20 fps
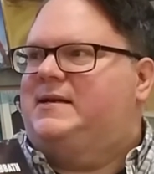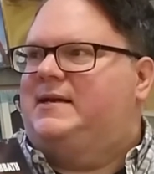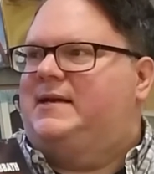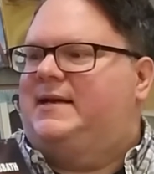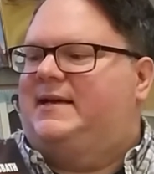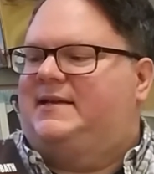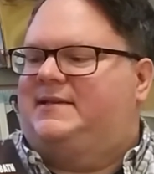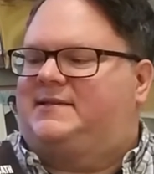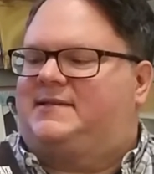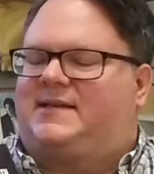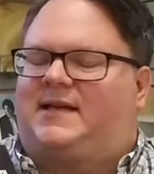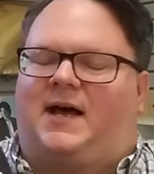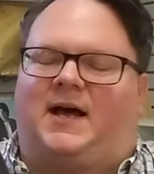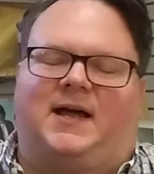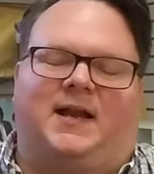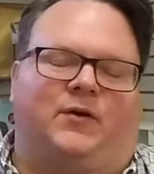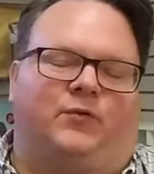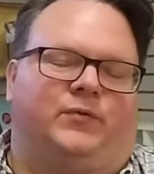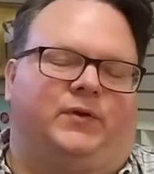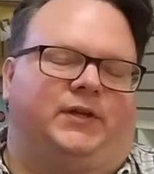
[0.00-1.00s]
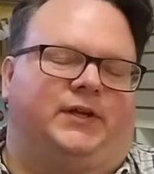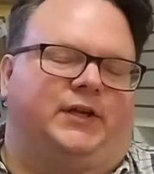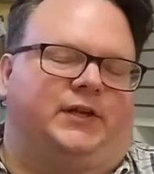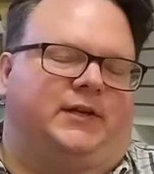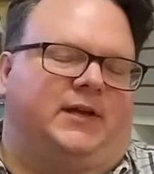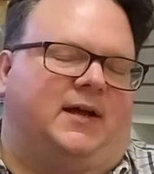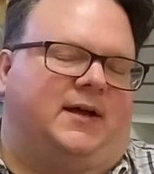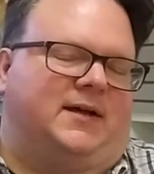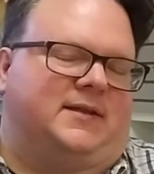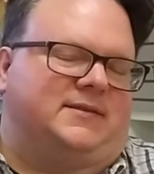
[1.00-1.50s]
it's got a really good
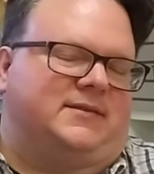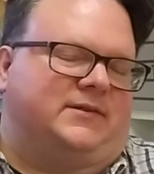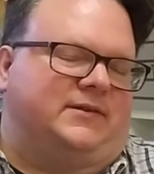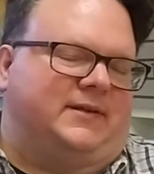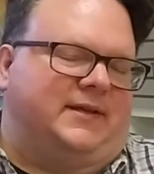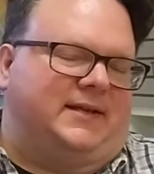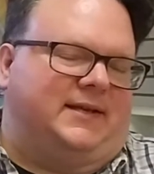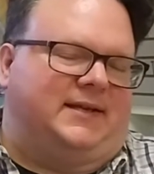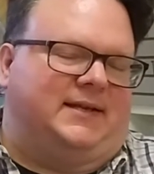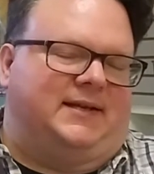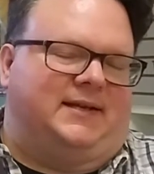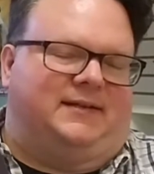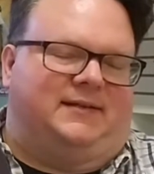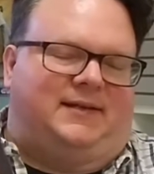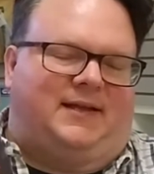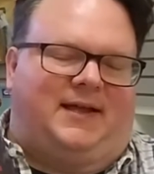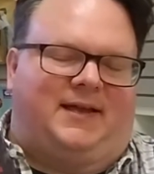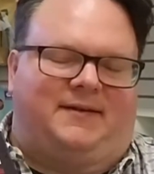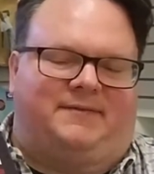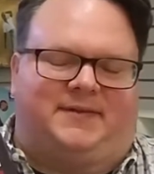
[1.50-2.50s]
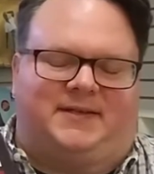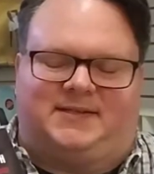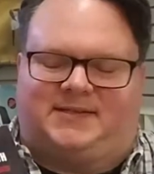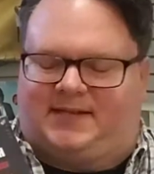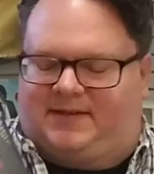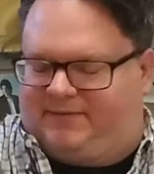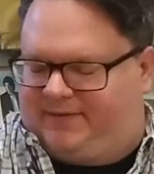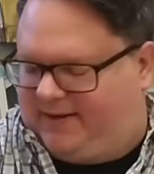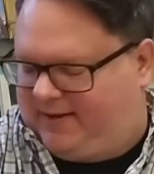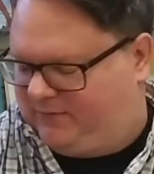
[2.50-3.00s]
concert in it, and a lot of these
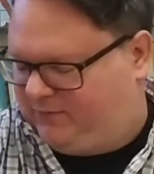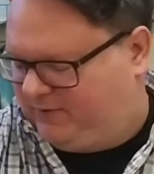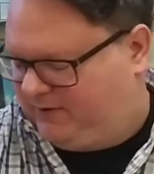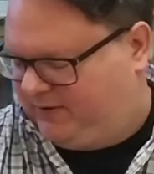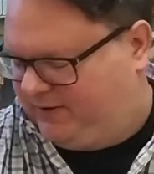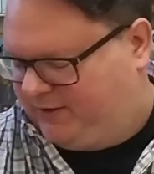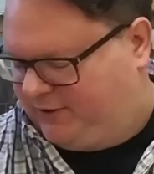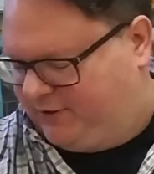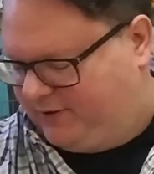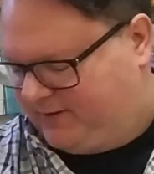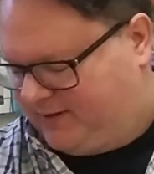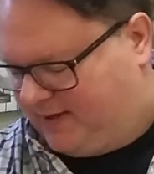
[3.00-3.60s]
have had really good